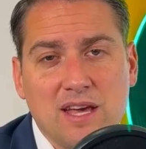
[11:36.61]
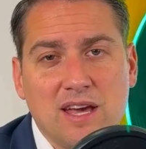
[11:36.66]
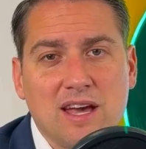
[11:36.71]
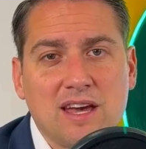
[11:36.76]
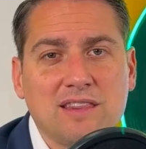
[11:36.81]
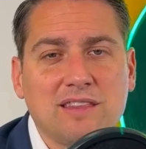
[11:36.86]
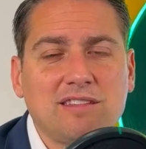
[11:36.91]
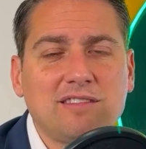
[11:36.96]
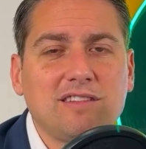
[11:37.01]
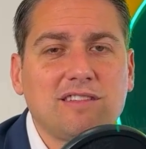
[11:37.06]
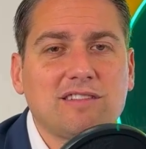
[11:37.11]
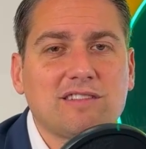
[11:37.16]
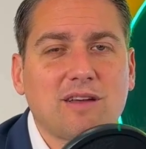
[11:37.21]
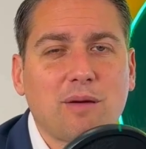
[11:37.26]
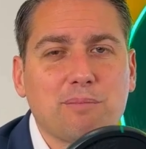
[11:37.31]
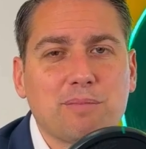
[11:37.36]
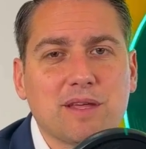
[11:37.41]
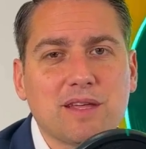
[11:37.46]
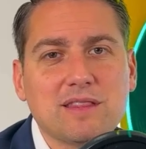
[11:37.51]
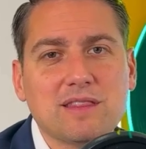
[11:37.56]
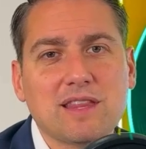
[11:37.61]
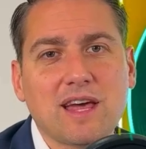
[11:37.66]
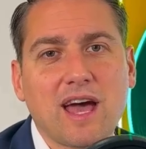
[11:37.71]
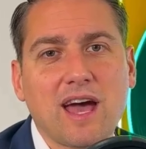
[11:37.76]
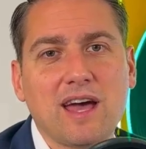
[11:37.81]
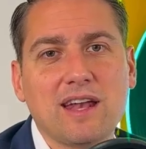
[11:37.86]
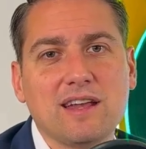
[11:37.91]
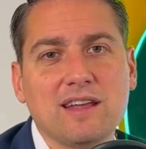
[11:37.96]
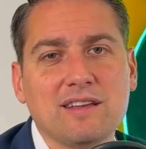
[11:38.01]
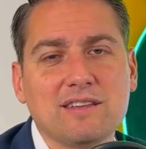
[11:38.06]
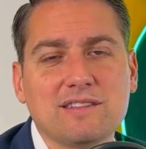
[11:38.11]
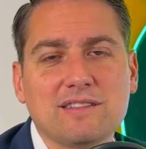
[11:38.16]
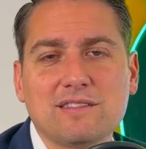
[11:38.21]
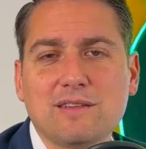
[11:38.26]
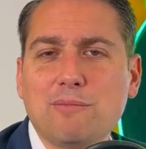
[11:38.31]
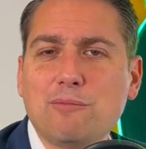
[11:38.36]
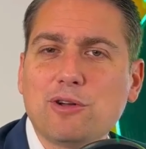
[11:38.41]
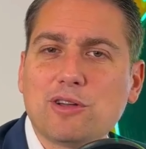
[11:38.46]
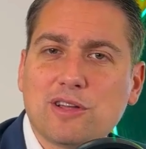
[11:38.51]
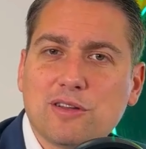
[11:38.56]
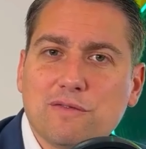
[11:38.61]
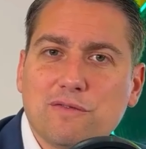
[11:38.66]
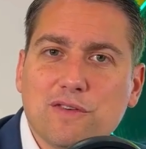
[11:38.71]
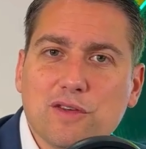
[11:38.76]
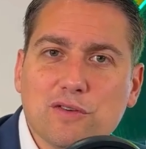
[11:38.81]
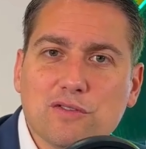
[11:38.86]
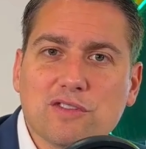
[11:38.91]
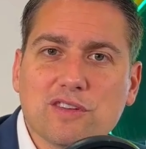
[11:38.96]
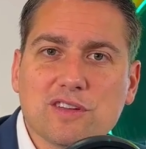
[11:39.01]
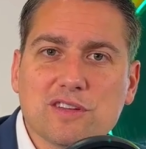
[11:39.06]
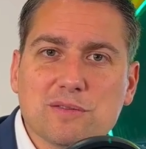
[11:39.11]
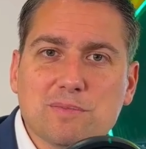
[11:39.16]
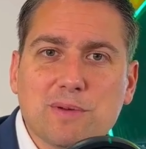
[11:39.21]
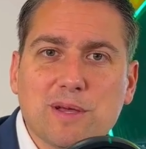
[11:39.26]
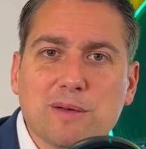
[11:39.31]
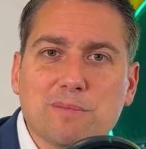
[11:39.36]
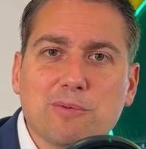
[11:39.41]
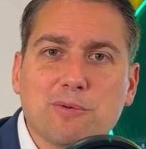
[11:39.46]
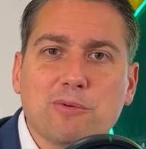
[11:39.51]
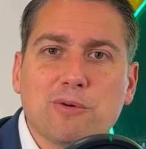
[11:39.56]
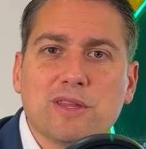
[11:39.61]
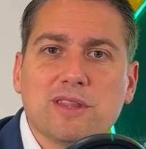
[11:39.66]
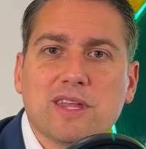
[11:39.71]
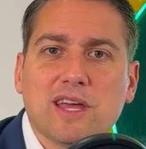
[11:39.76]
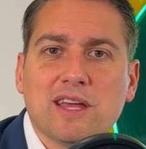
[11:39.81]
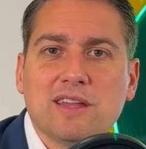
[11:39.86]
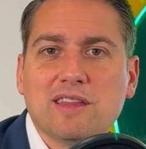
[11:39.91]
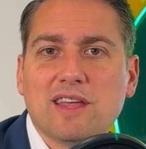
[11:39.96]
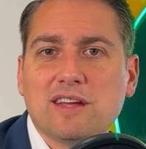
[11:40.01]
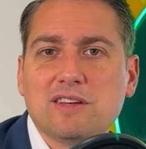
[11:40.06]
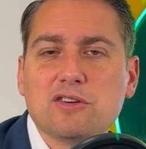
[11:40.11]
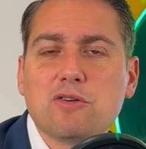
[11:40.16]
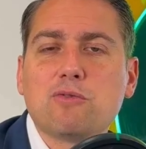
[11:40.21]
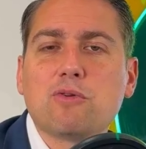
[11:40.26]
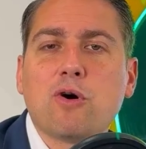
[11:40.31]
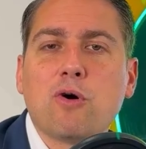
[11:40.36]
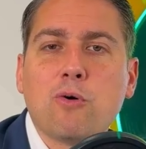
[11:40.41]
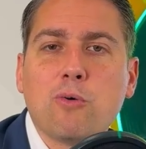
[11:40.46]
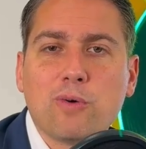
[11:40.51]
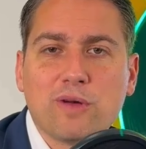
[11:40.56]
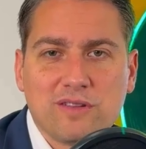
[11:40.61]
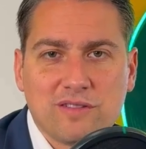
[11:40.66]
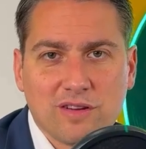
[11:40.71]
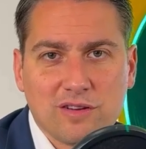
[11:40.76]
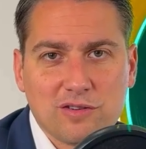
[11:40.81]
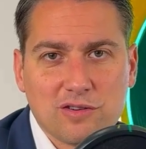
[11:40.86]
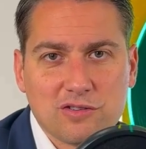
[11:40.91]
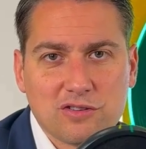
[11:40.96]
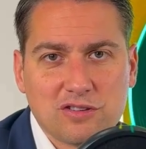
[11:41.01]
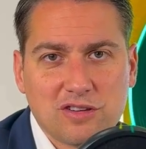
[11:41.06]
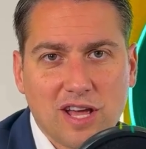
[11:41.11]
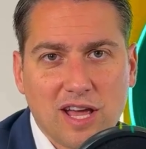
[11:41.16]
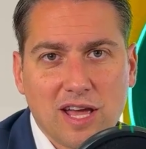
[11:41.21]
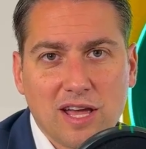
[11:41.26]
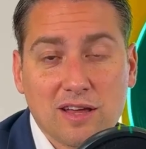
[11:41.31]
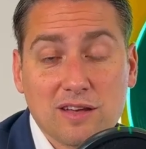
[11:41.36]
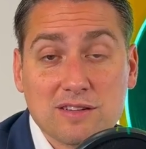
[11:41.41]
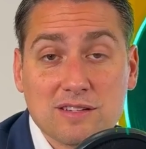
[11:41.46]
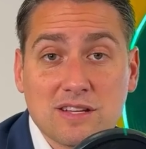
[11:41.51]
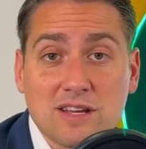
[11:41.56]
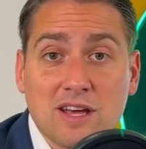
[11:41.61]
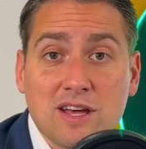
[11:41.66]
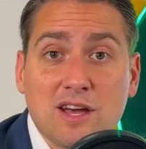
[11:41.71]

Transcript: And this is something that is somewhat confusing to people and they don't always understand.